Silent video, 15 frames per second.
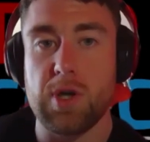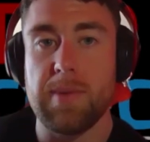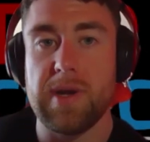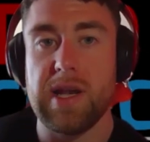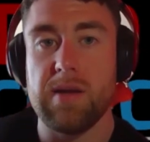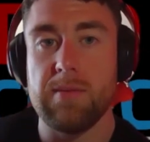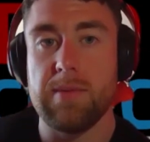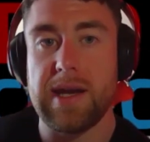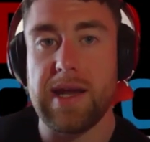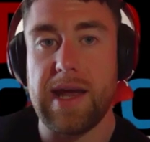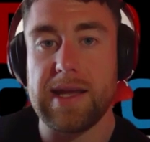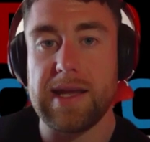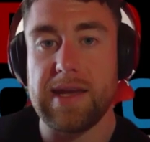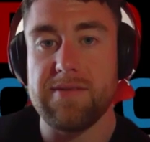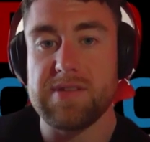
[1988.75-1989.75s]
up a little bit
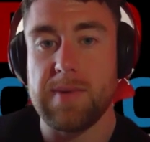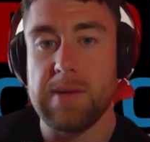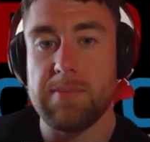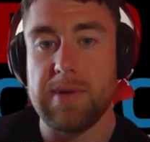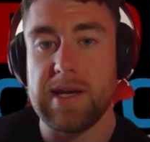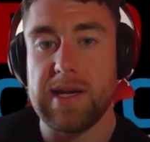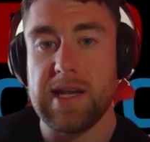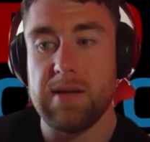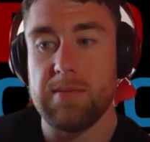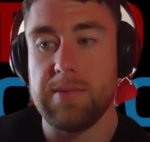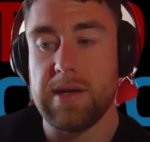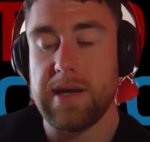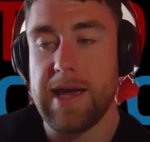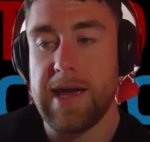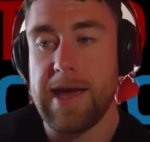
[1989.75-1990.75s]
and gives people a little
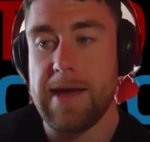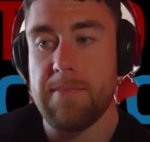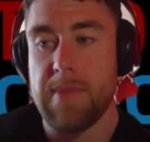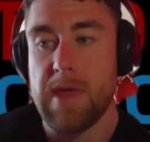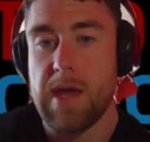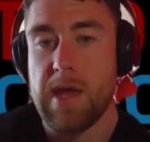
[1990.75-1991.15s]
bit um